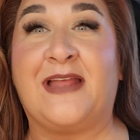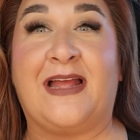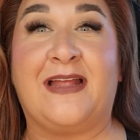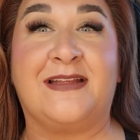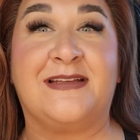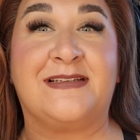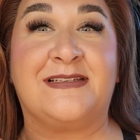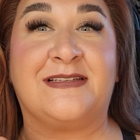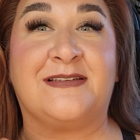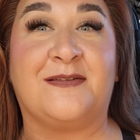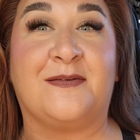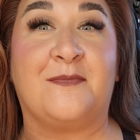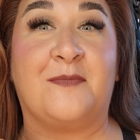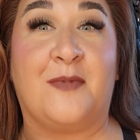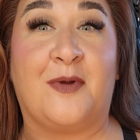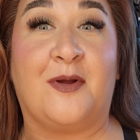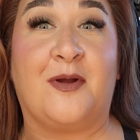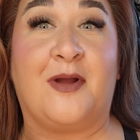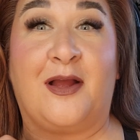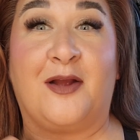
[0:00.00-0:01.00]
that is
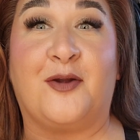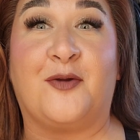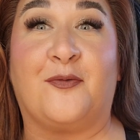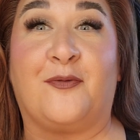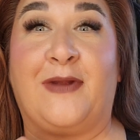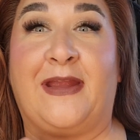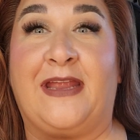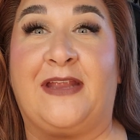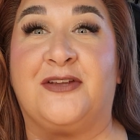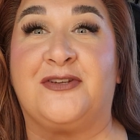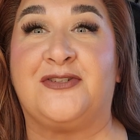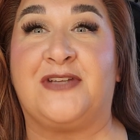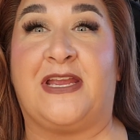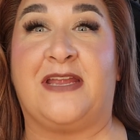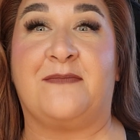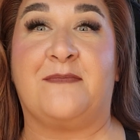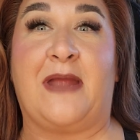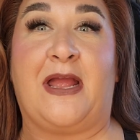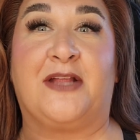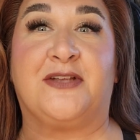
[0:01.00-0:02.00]
a great
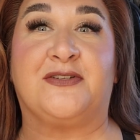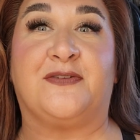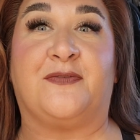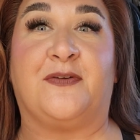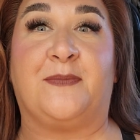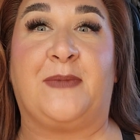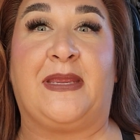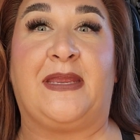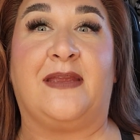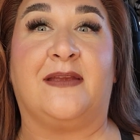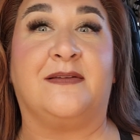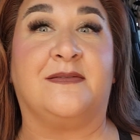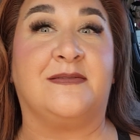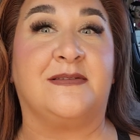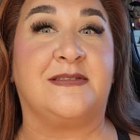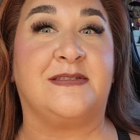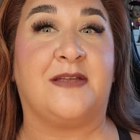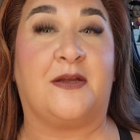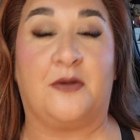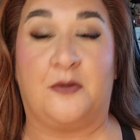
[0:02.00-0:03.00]
shade match for me.
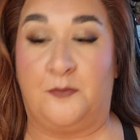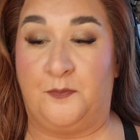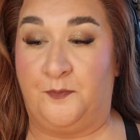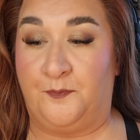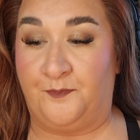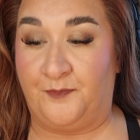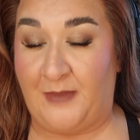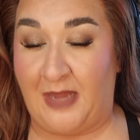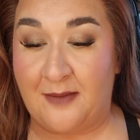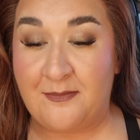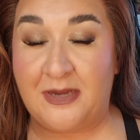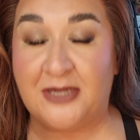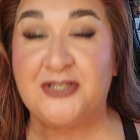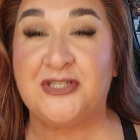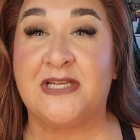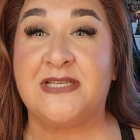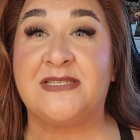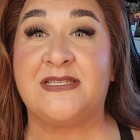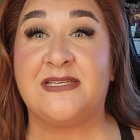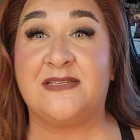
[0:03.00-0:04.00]
So, and my
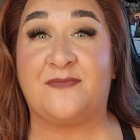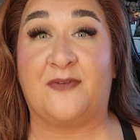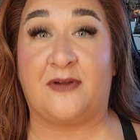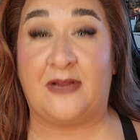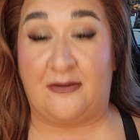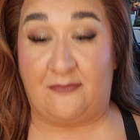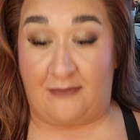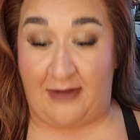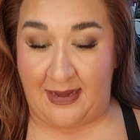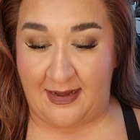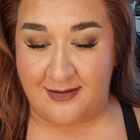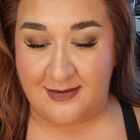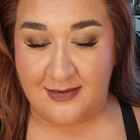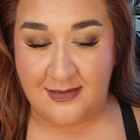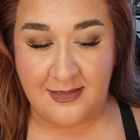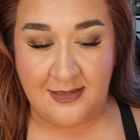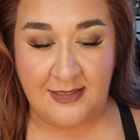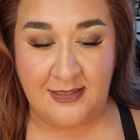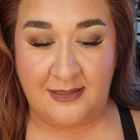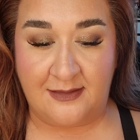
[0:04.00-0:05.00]
chest is very red
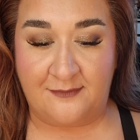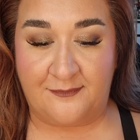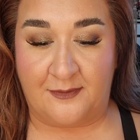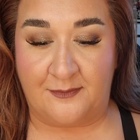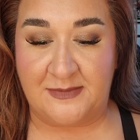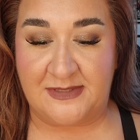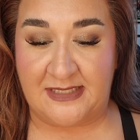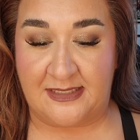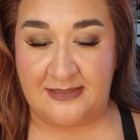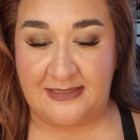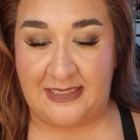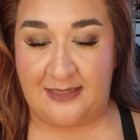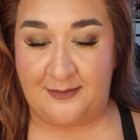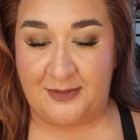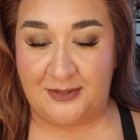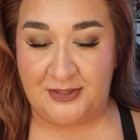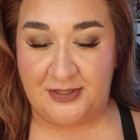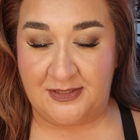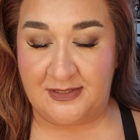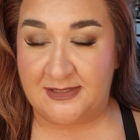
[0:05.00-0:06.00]
from sun
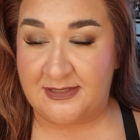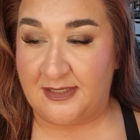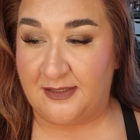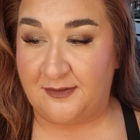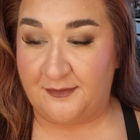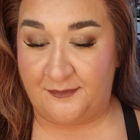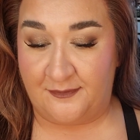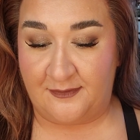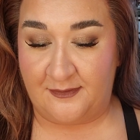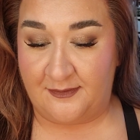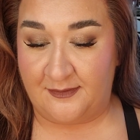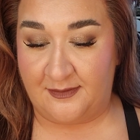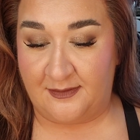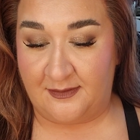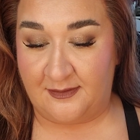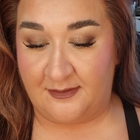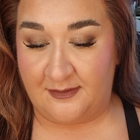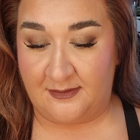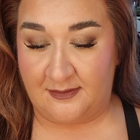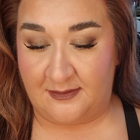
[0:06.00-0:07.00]
damage and stuff.
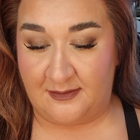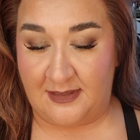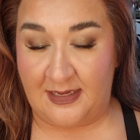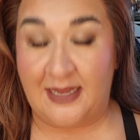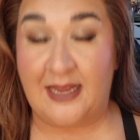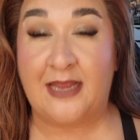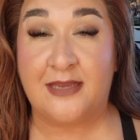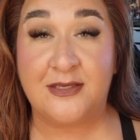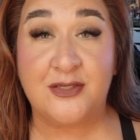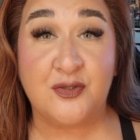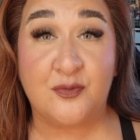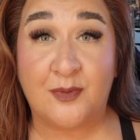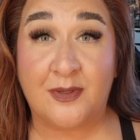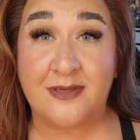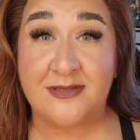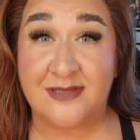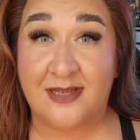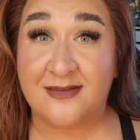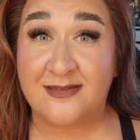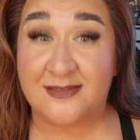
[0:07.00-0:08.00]
I, I do wear
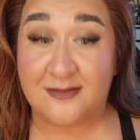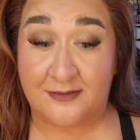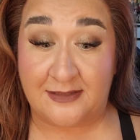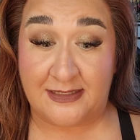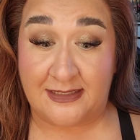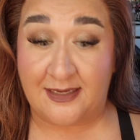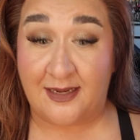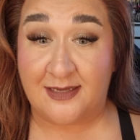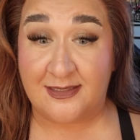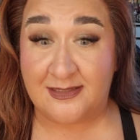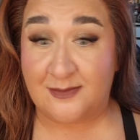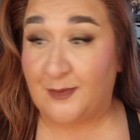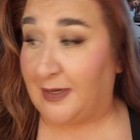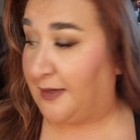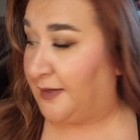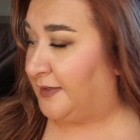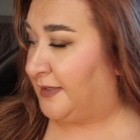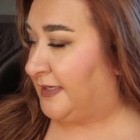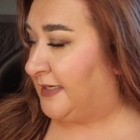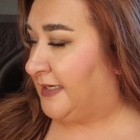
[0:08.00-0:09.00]
sunscreen, I
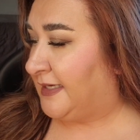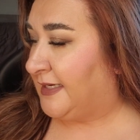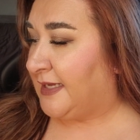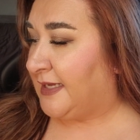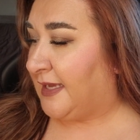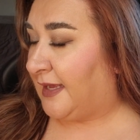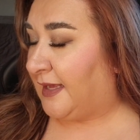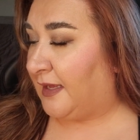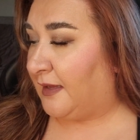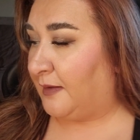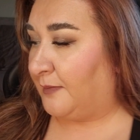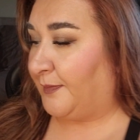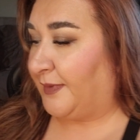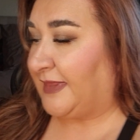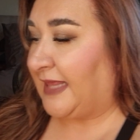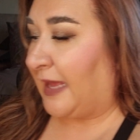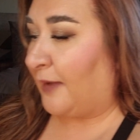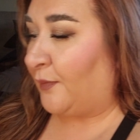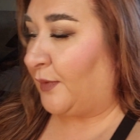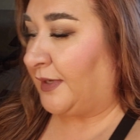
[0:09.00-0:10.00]
swear. Um,
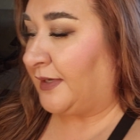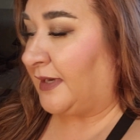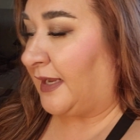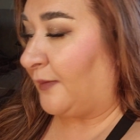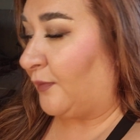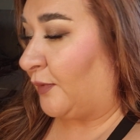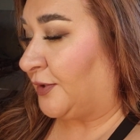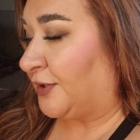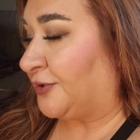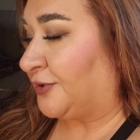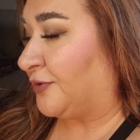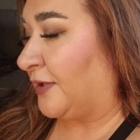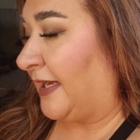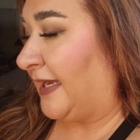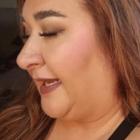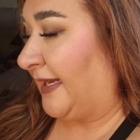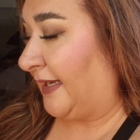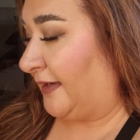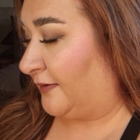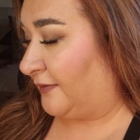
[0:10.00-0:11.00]
but that one I want to try
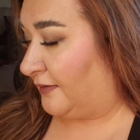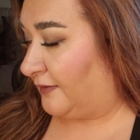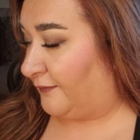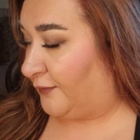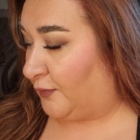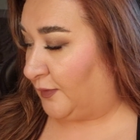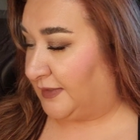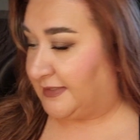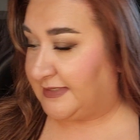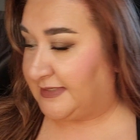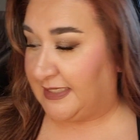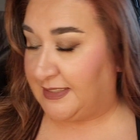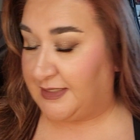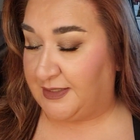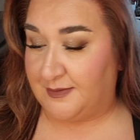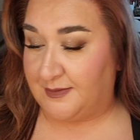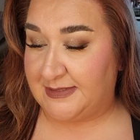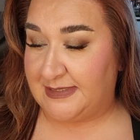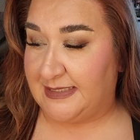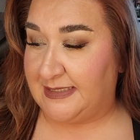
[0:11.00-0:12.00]
again. Of course, 10
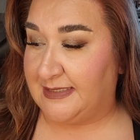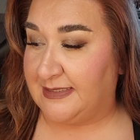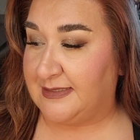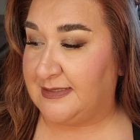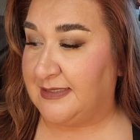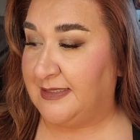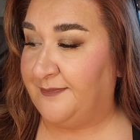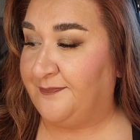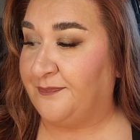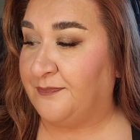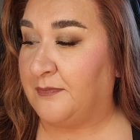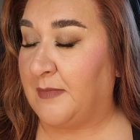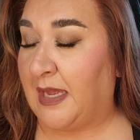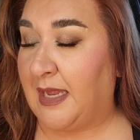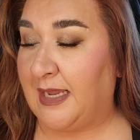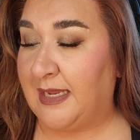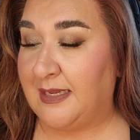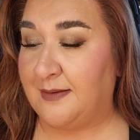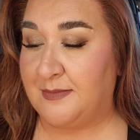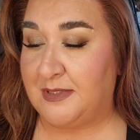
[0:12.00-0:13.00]
uses.
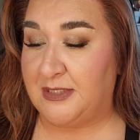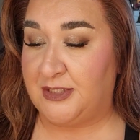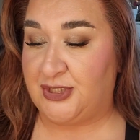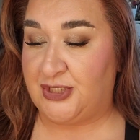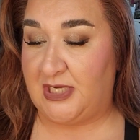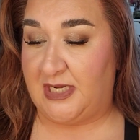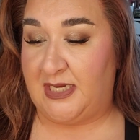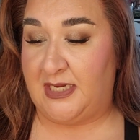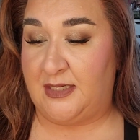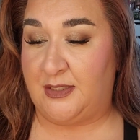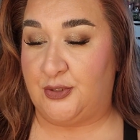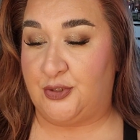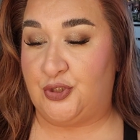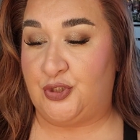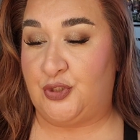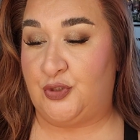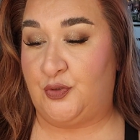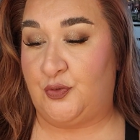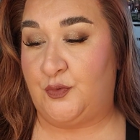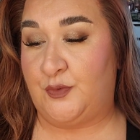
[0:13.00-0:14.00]
I am in the shade
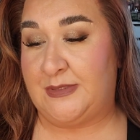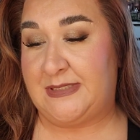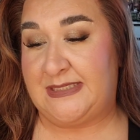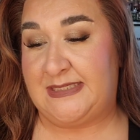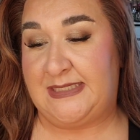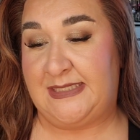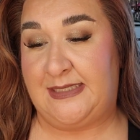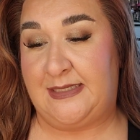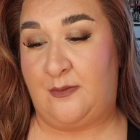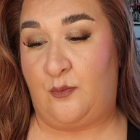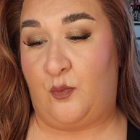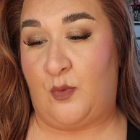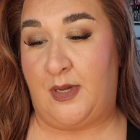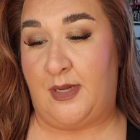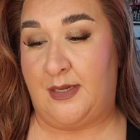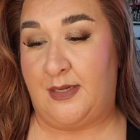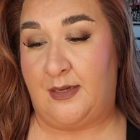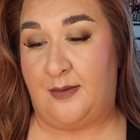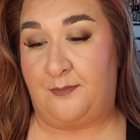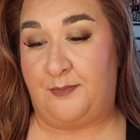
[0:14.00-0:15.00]

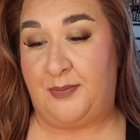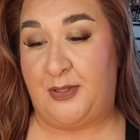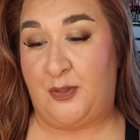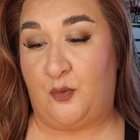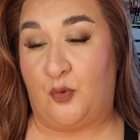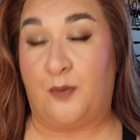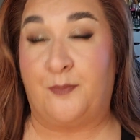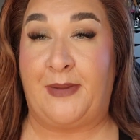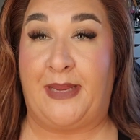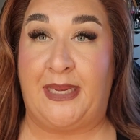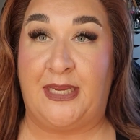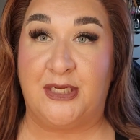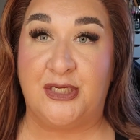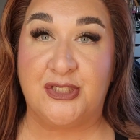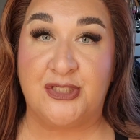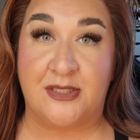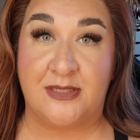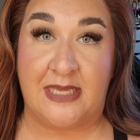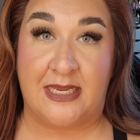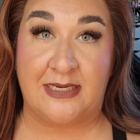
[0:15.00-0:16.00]
2C1 Pure
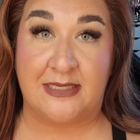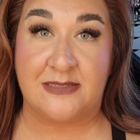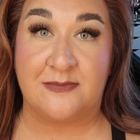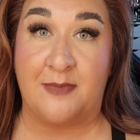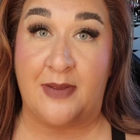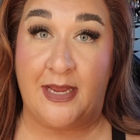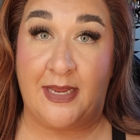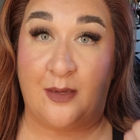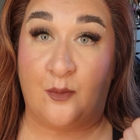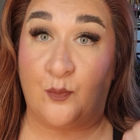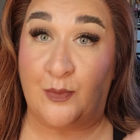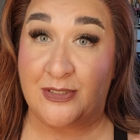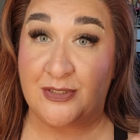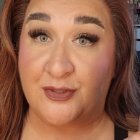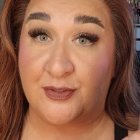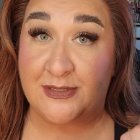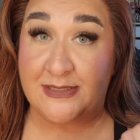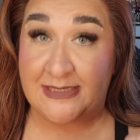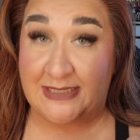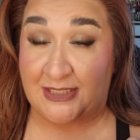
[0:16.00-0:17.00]
Beige, and that is my
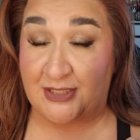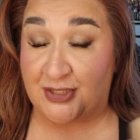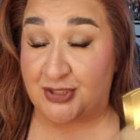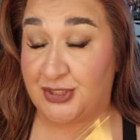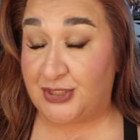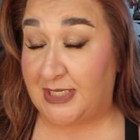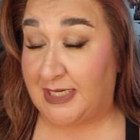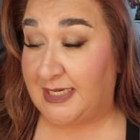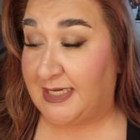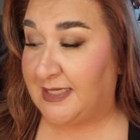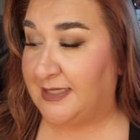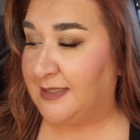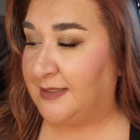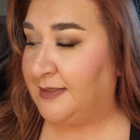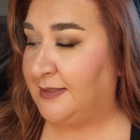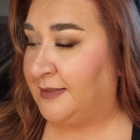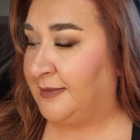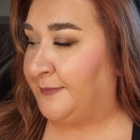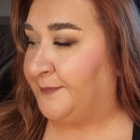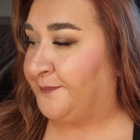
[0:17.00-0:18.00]
winter skin shade.
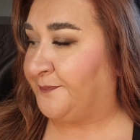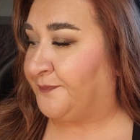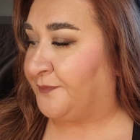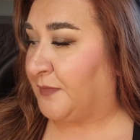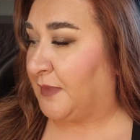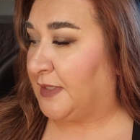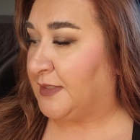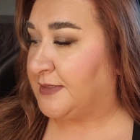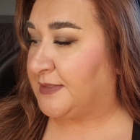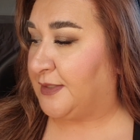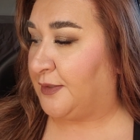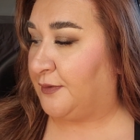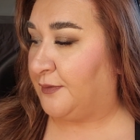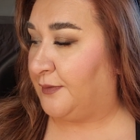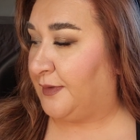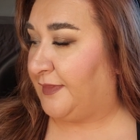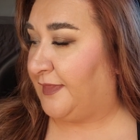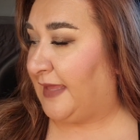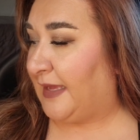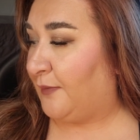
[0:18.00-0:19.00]

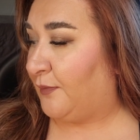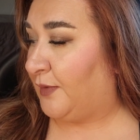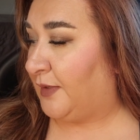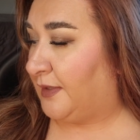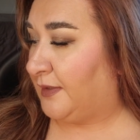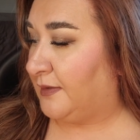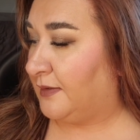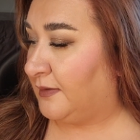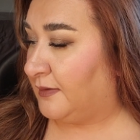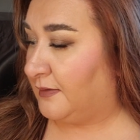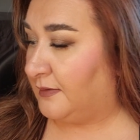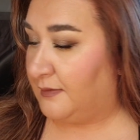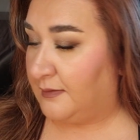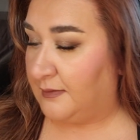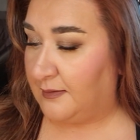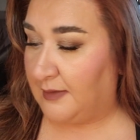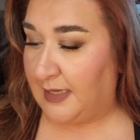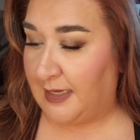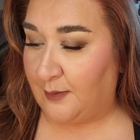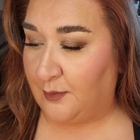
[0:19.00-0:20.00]
So that one,
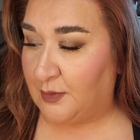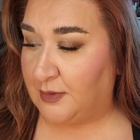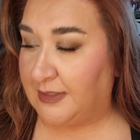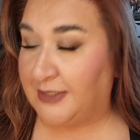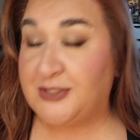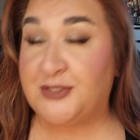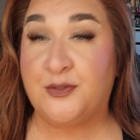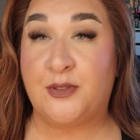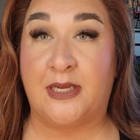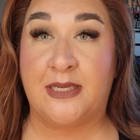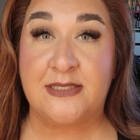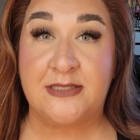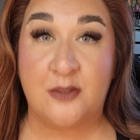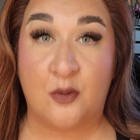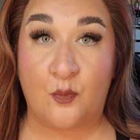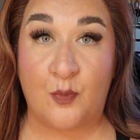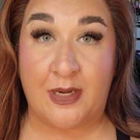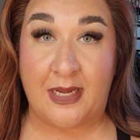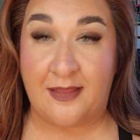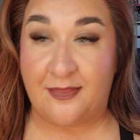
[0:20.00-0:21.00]
I will let you guys
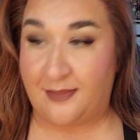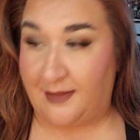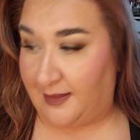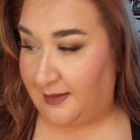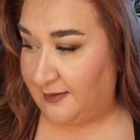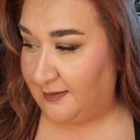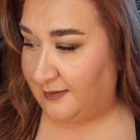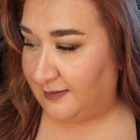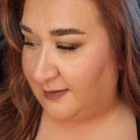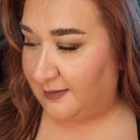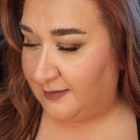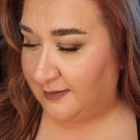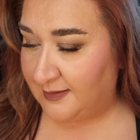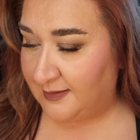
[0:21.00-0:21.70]
know what I think.